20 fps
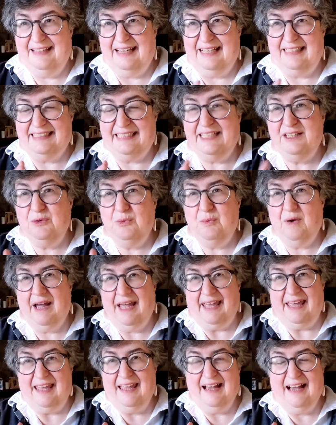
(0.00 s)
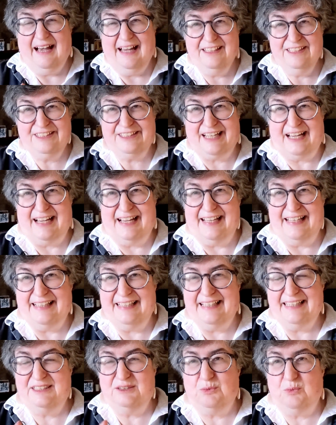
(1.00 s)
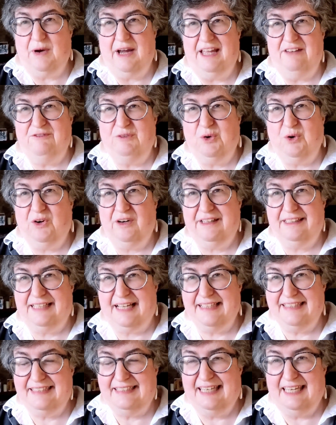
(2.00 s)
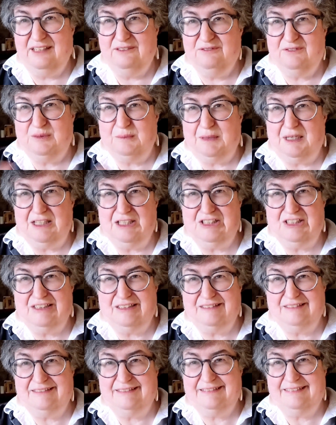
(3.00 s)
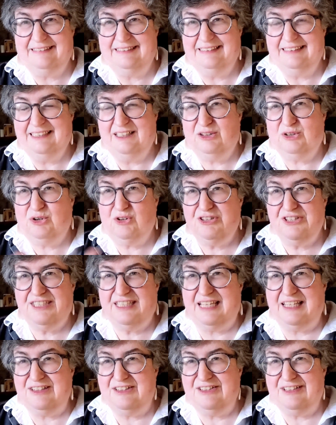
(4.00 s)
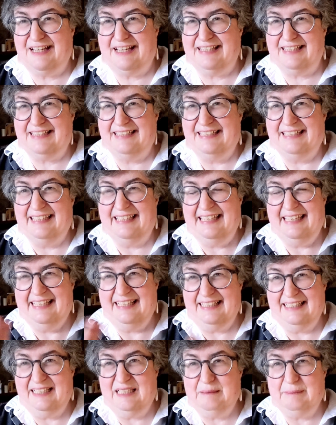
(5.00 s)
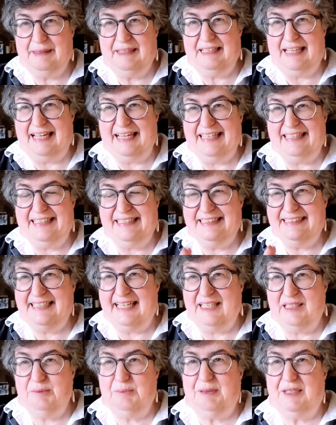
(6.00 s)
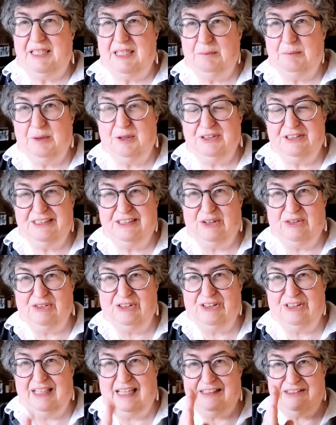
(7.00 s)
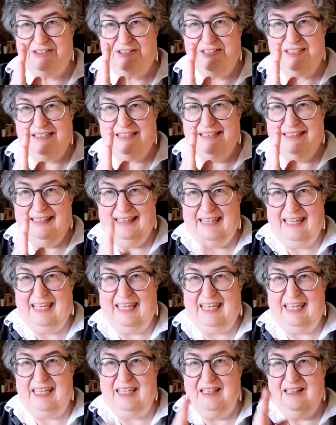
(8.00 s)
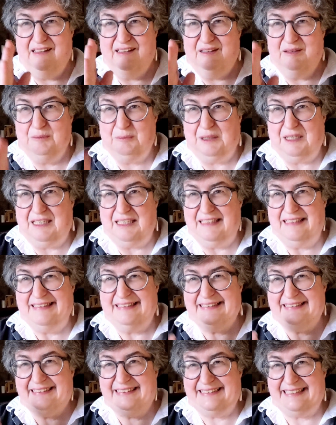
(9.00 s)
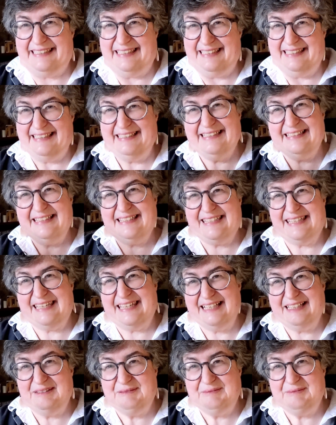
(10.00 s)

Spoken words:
And in a way, hashtag is a way of organising information across the internet, and a little bit like an encyclopedia puts it under letters A, B, C, D.